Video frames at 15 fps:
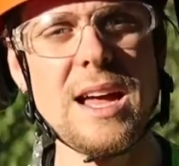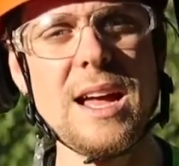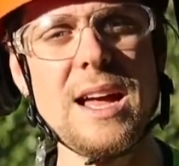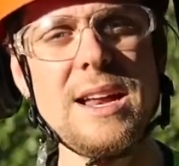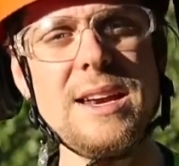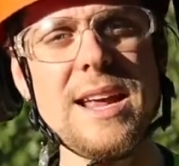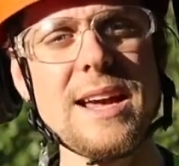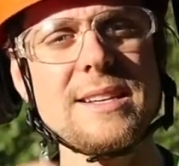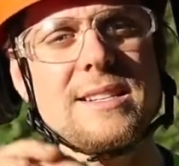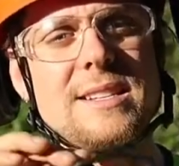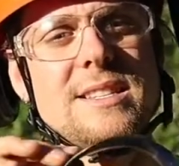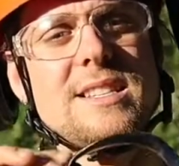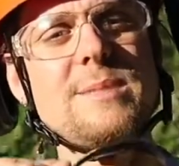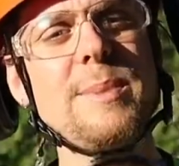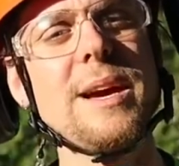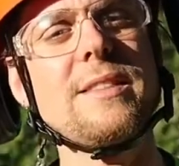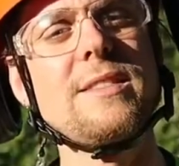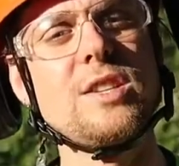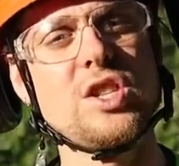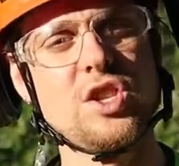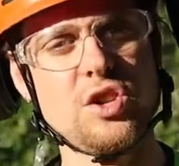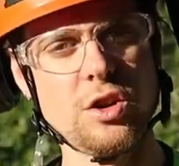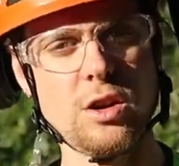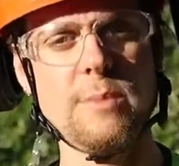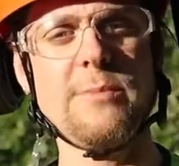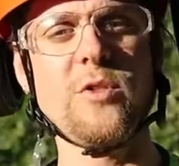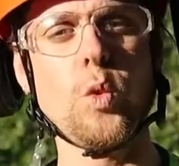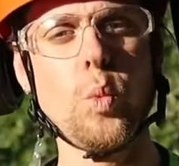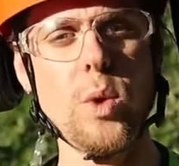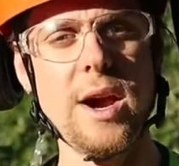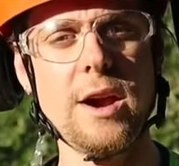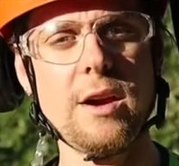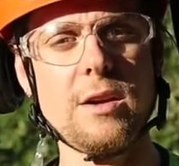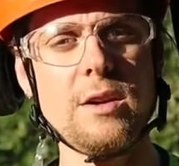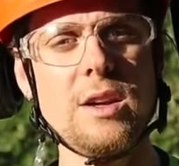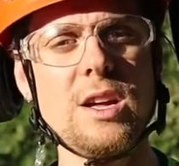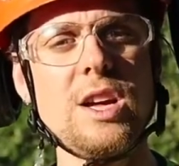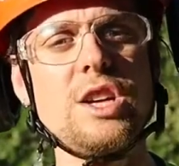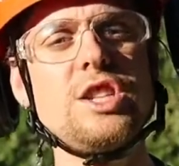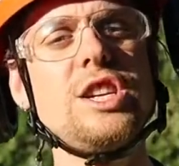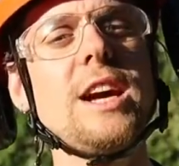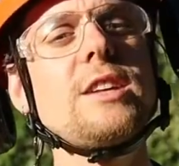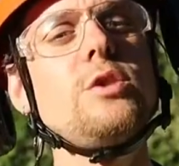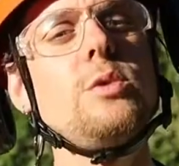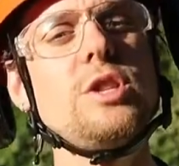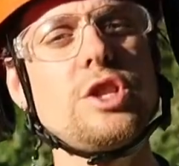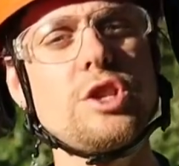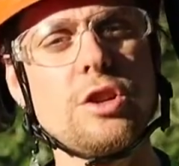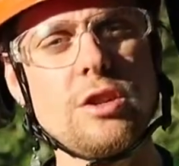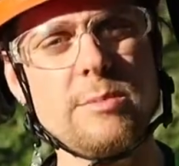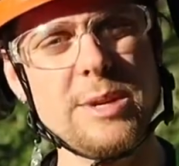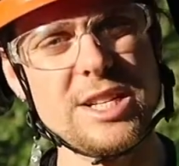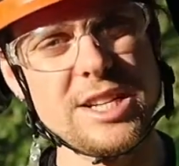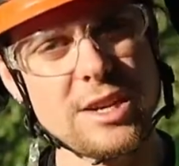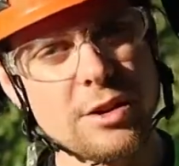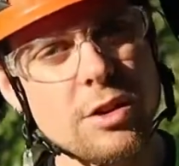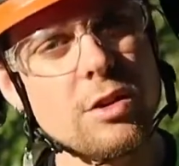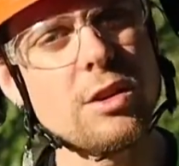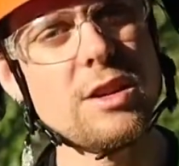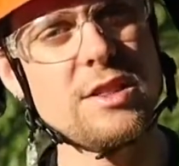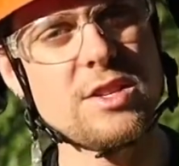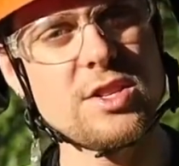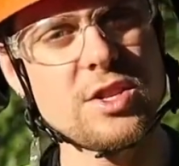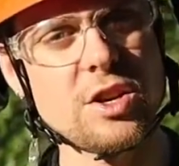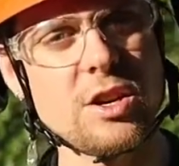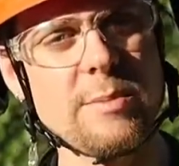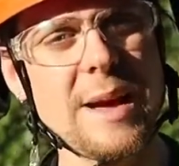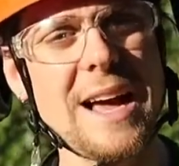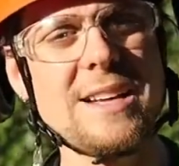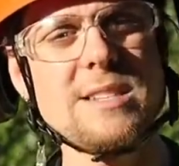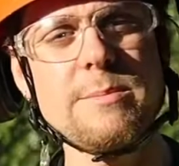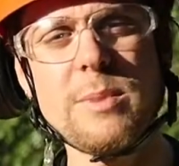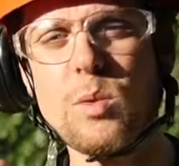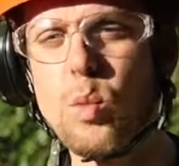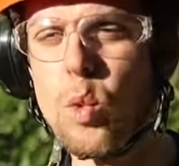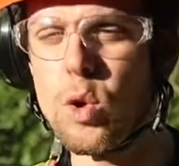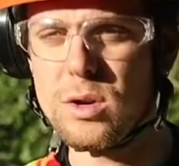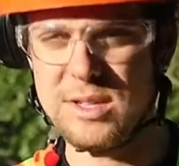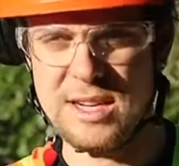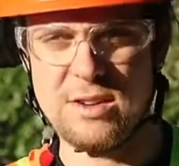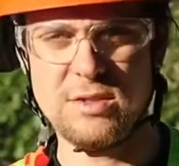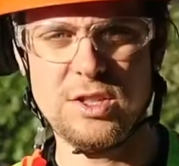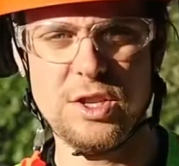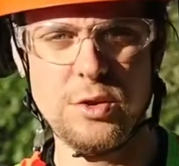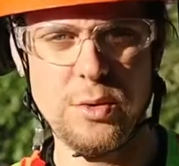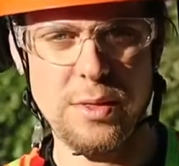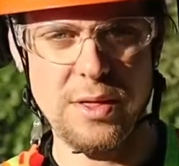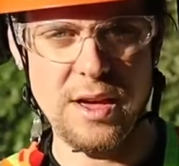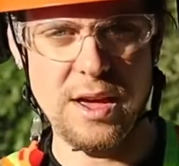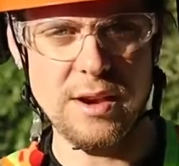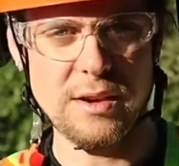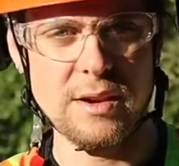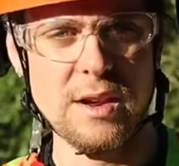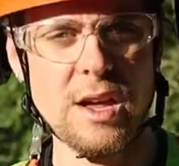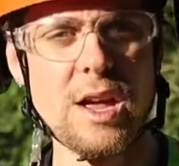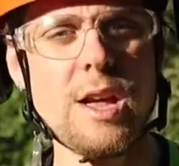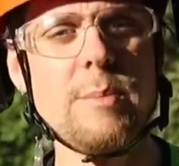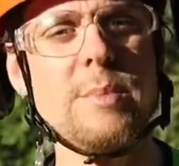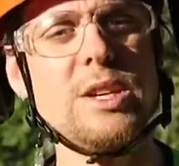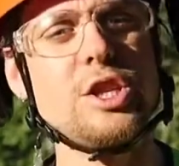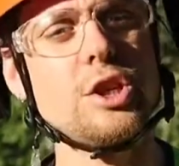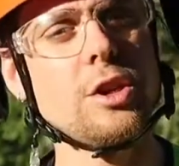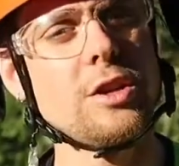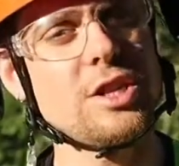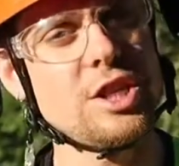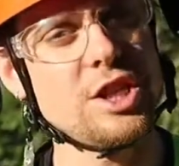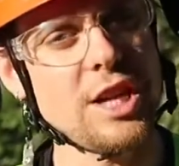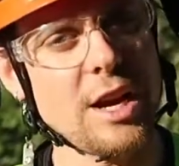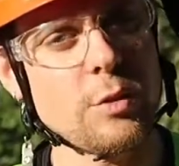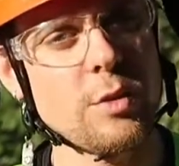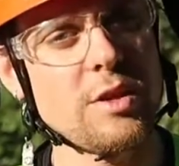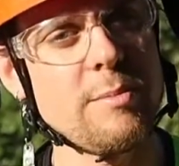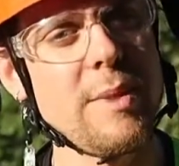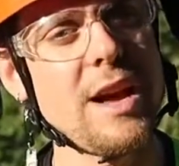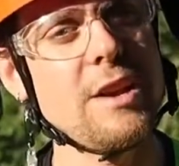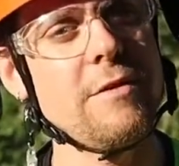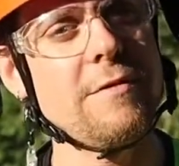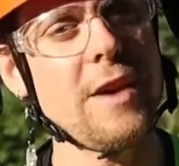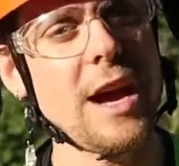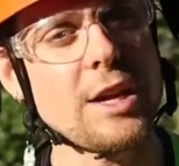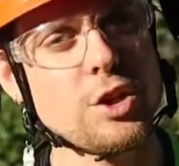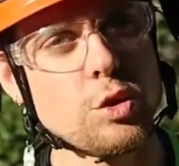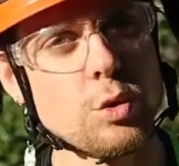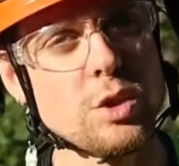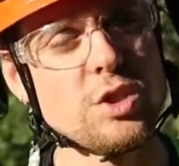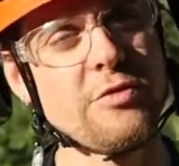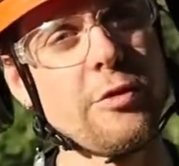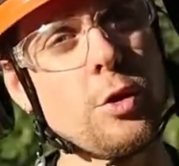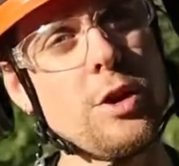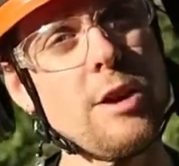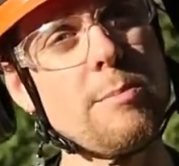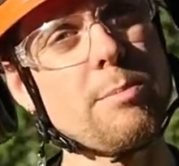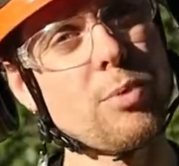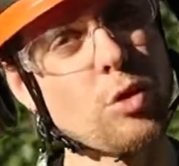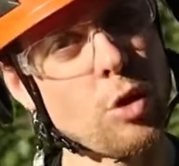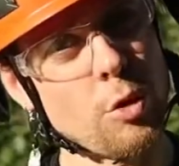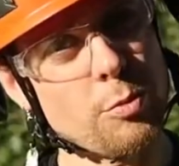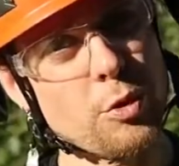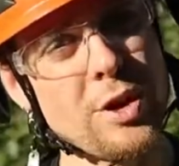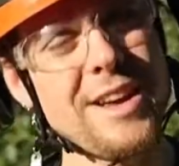Next, inspect the stirrup for wear. Check to ensure the material in the stirrup hasn't been worn down too thin. Be sure to check with the manufacturers for the appropriate